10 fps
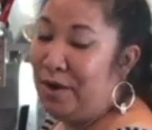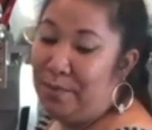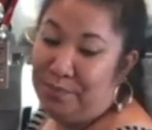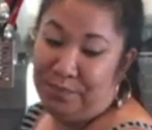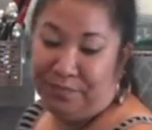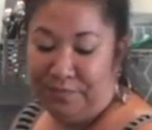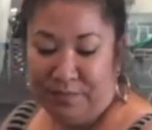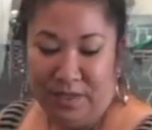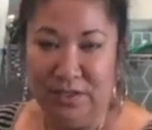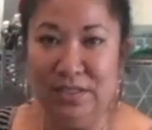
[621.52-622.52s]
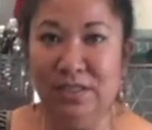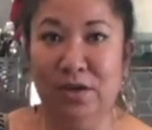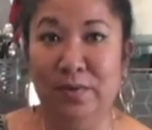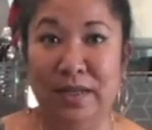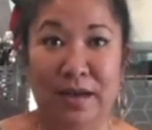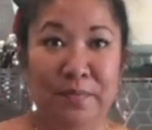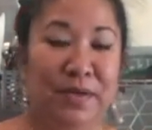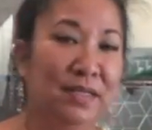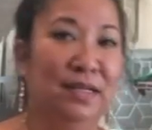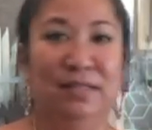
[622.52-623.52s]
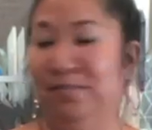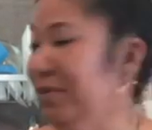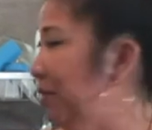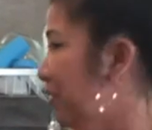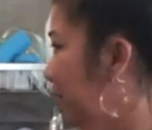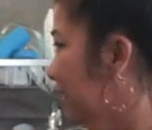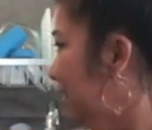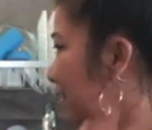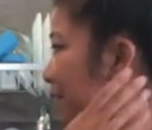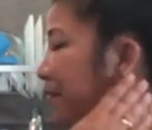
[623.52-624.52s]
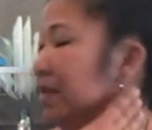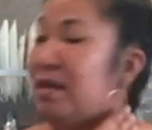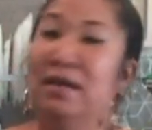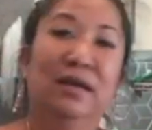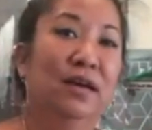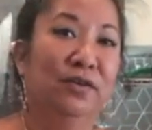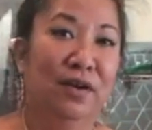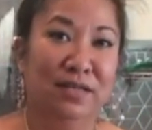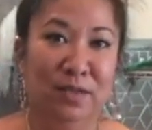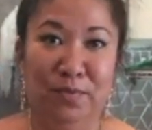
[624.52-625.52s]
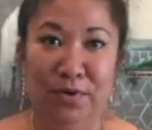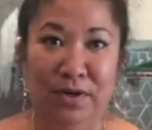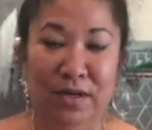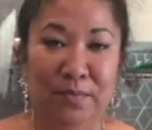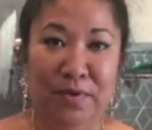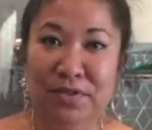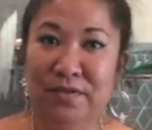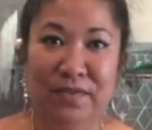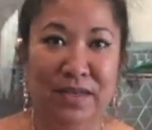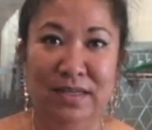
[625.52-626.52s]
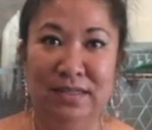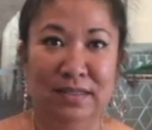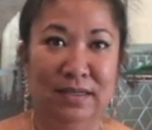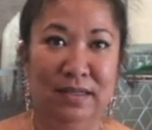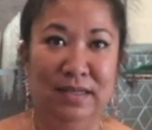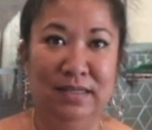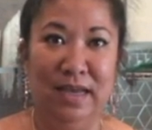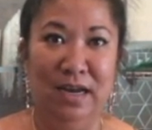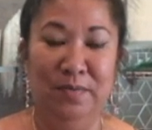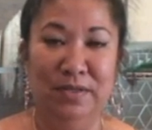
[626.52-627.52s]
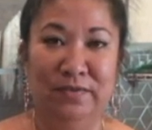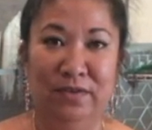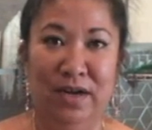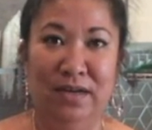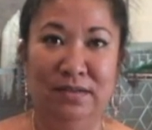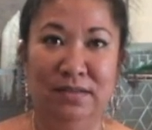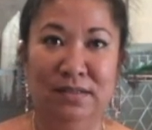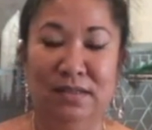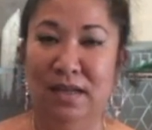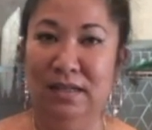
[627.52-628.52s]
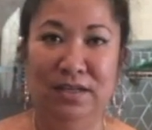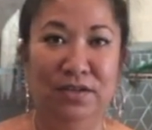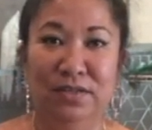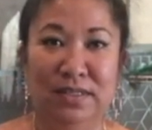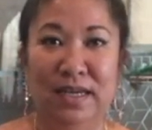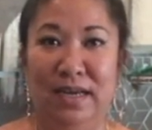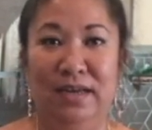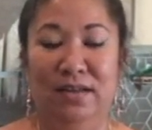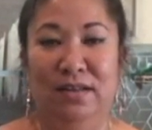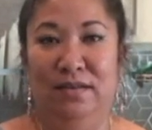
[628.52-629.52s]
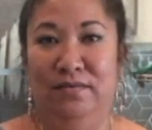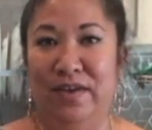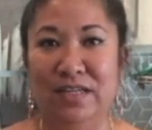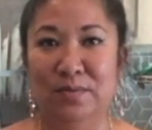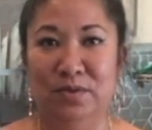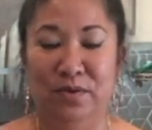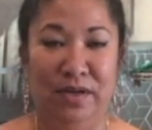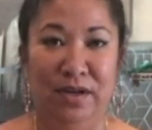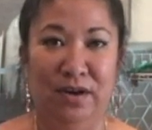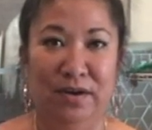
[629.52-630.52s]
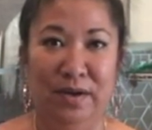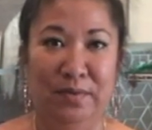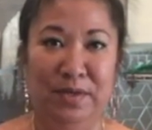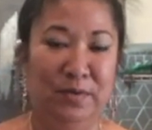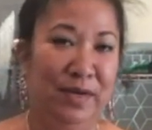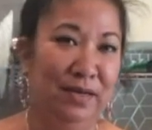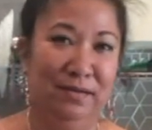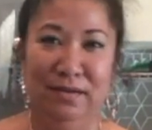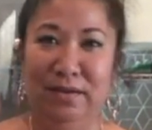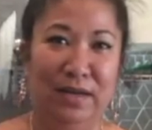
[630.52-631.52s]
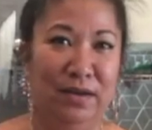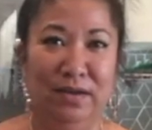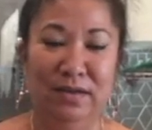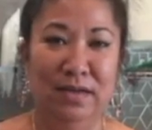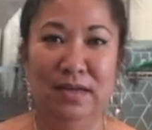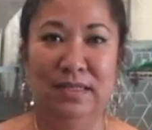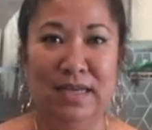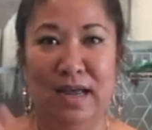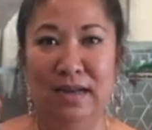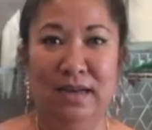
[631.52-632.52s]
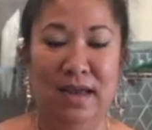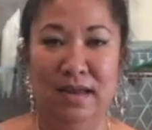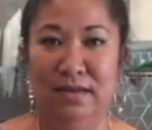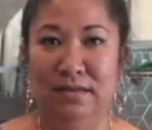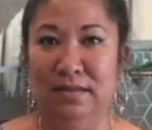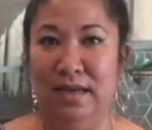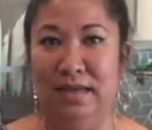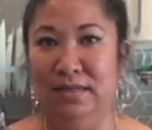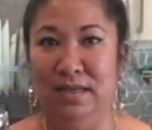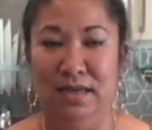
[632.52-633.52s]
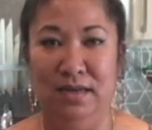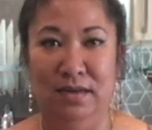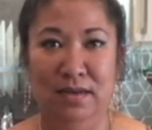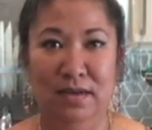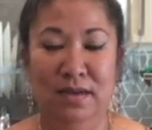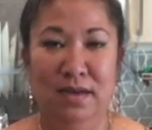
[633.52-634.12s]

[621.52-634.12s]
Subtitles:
per gram. So let's just go with that, because that's pretty much what it is across the board. Most of these cannabis varietals, you'll see the vast majority are in between like 10 and 18